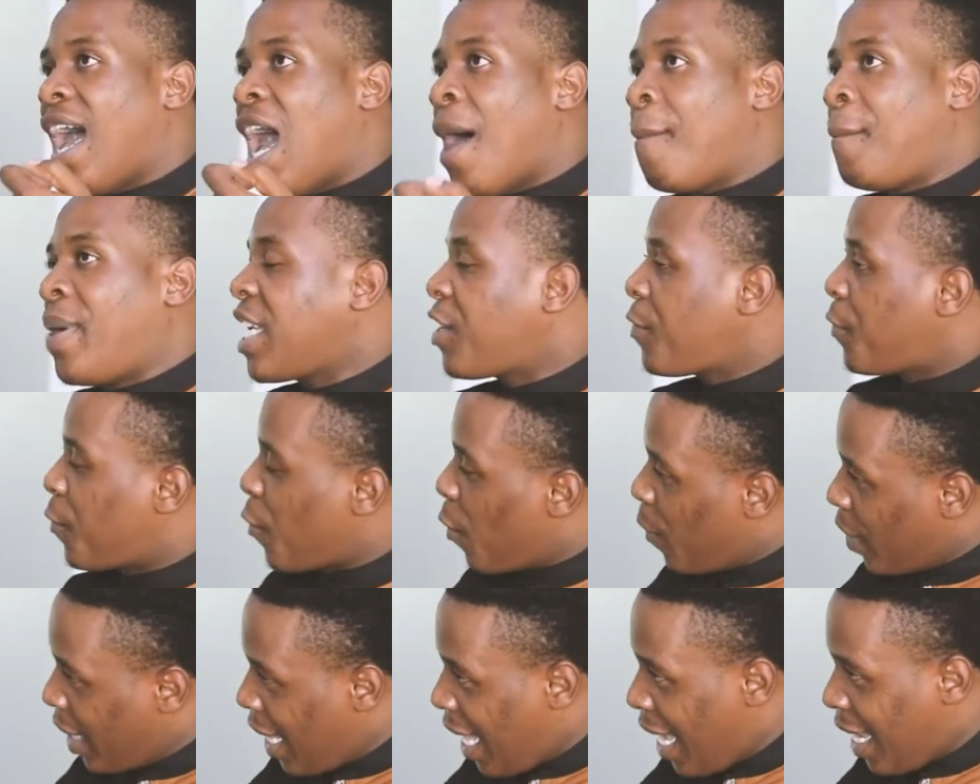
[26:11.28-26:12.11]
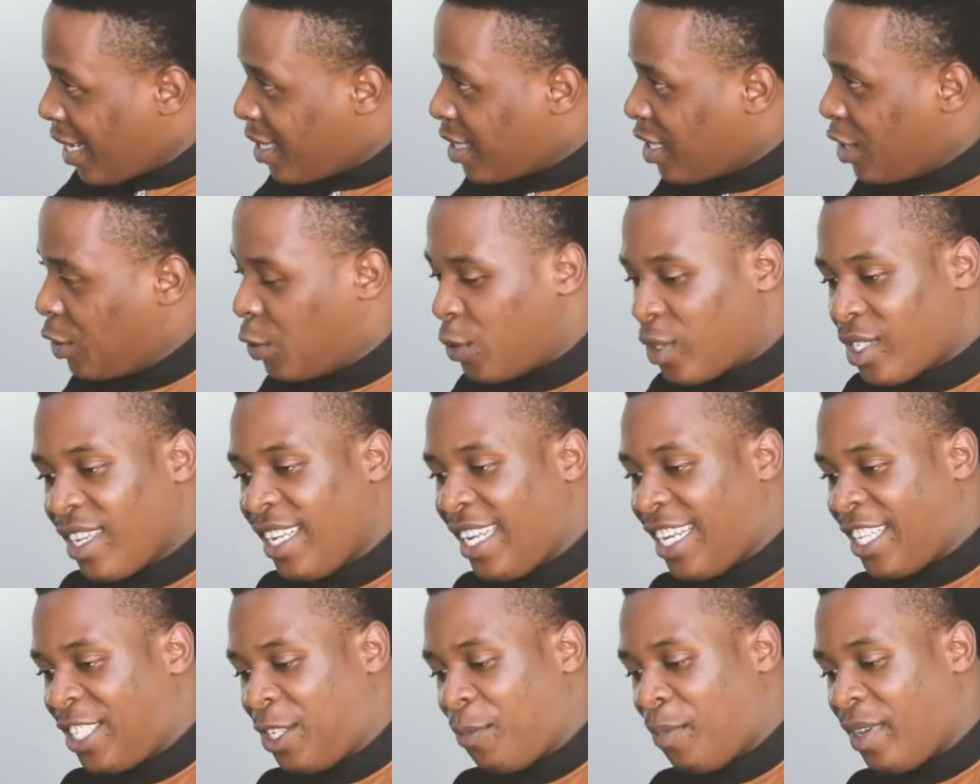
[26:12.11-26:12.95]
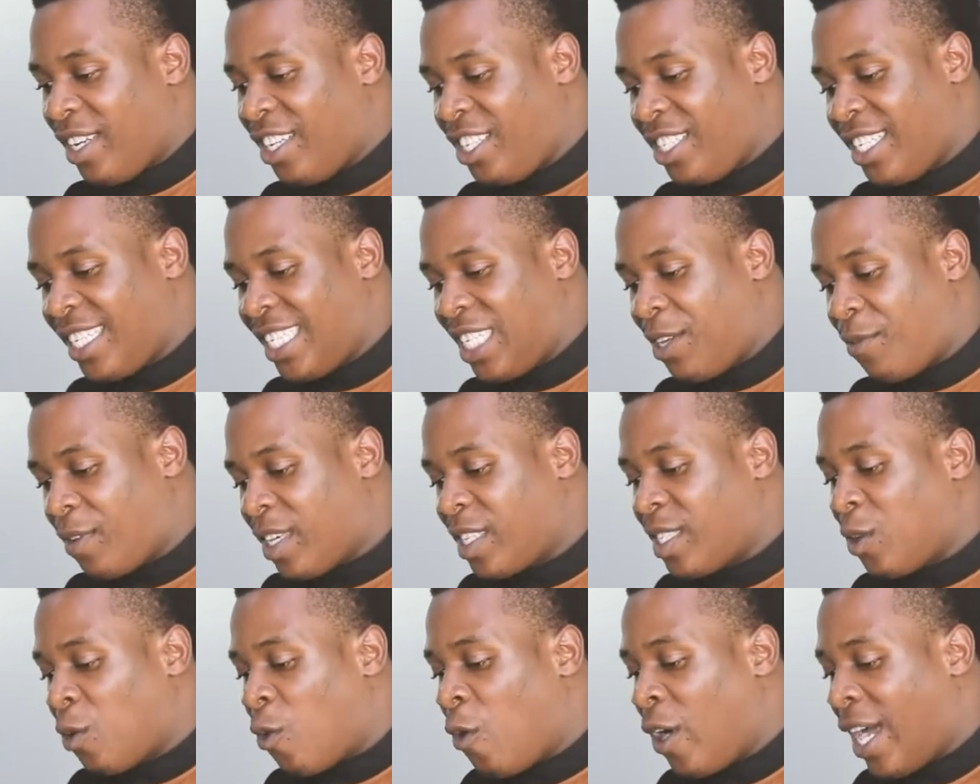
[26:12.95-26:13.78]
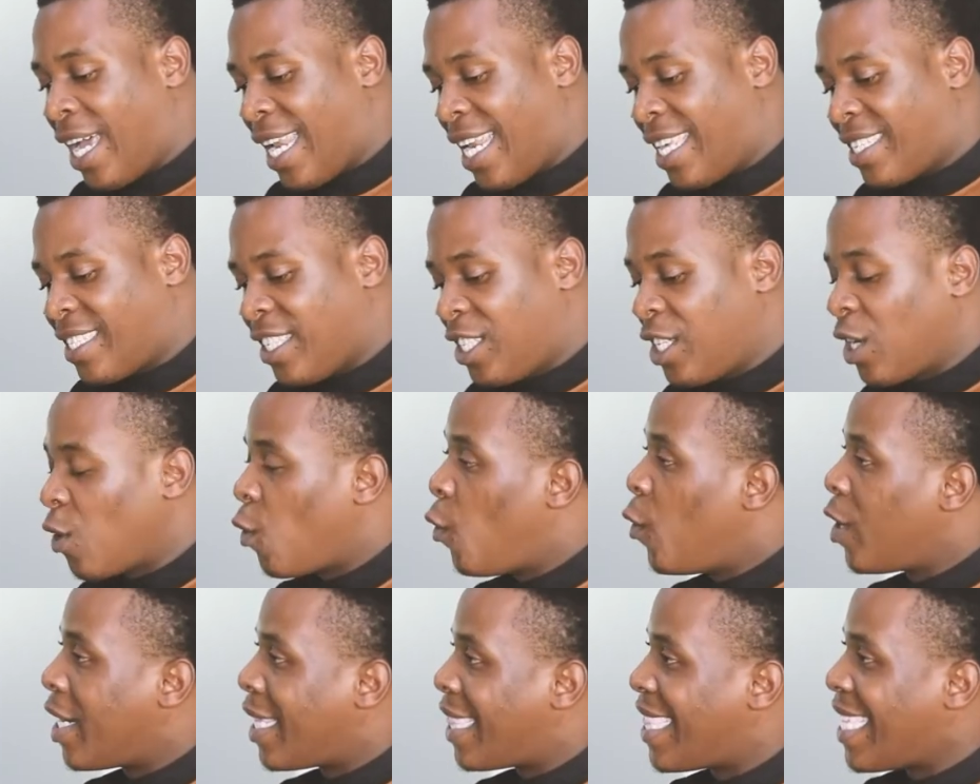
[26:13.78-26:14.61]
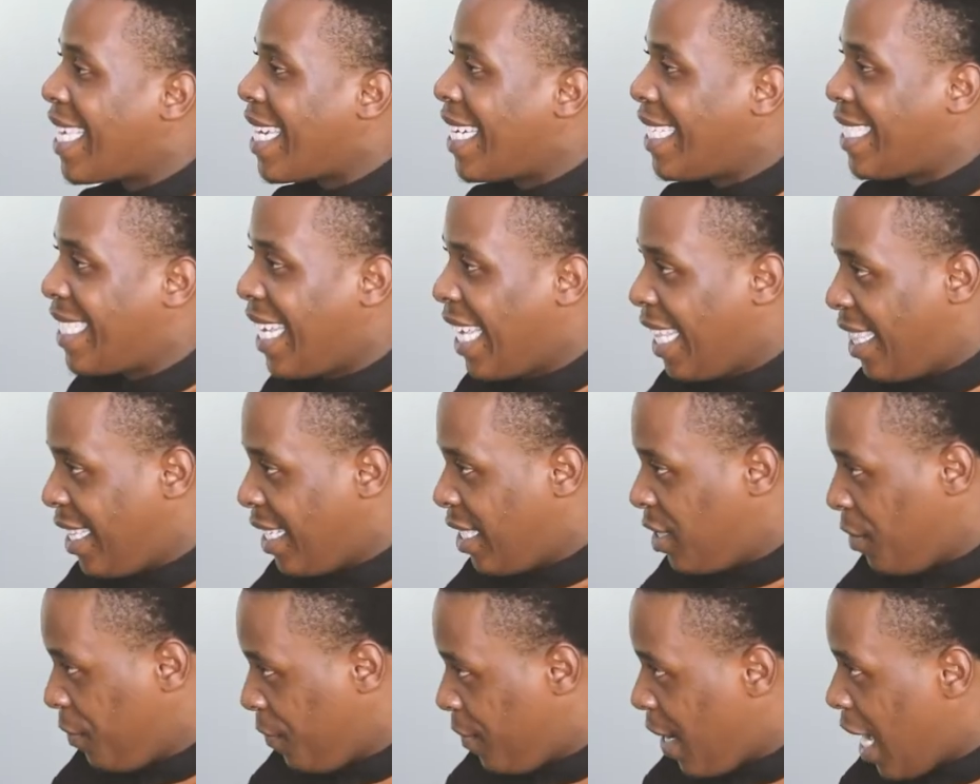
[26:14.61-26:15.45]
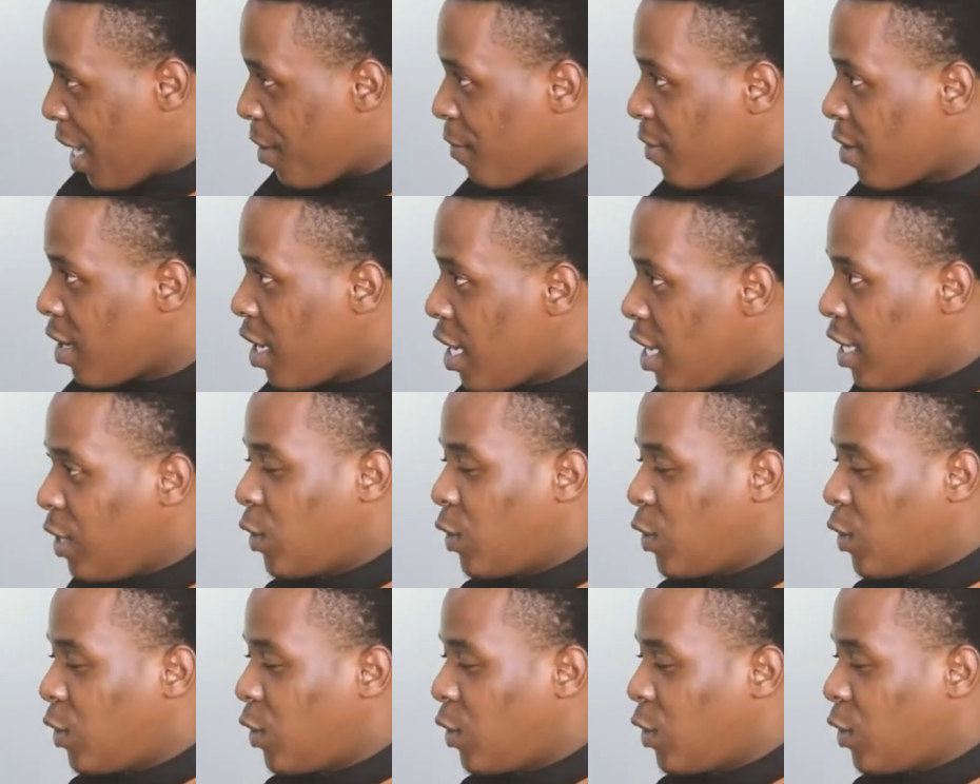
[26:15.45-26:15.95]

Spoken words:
Apart from that, Juice Leadership Initiative is an organization called Think Tank 35.